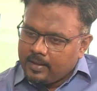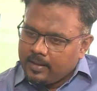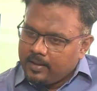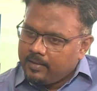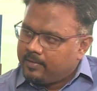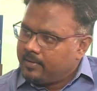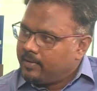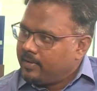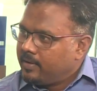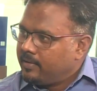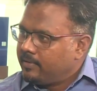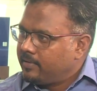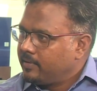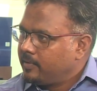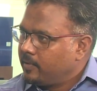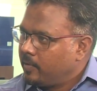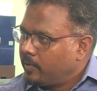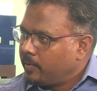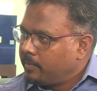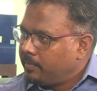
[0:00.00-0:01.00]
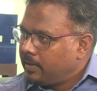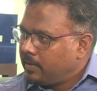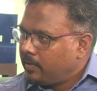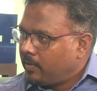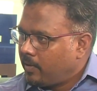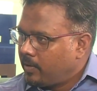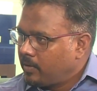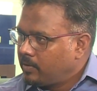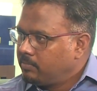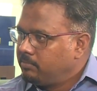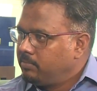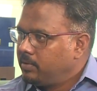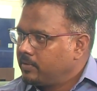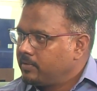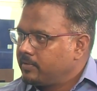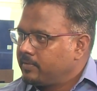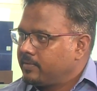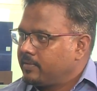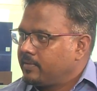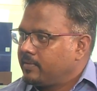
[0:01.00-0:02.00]
Is it going to be all
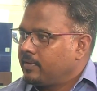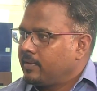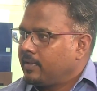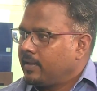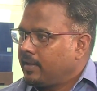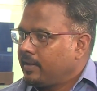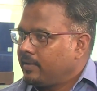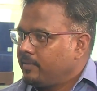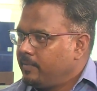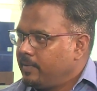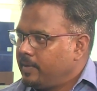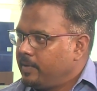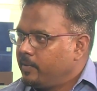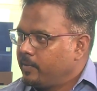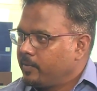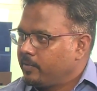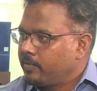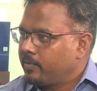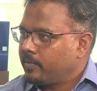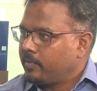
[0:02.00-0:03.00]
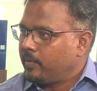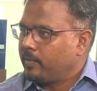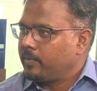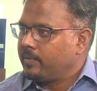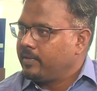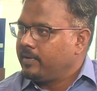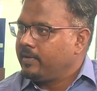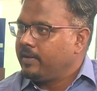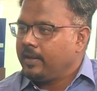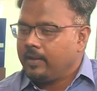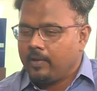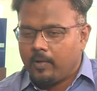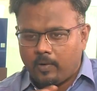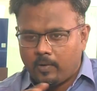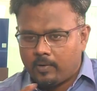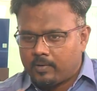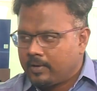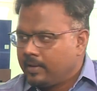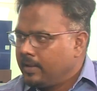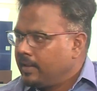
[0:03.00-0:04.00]
books and videos all the day,
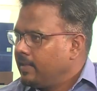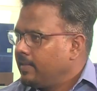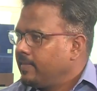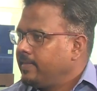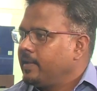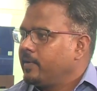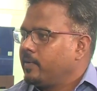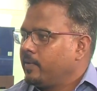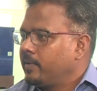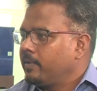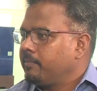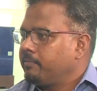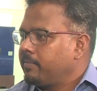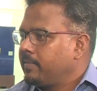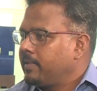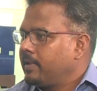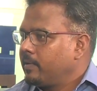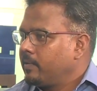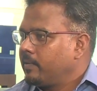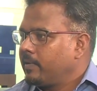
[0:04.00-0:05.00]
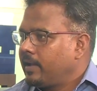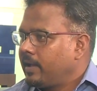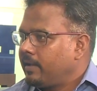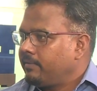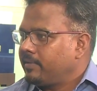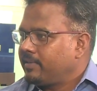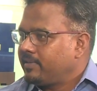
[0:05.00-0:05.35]
or they're going to have a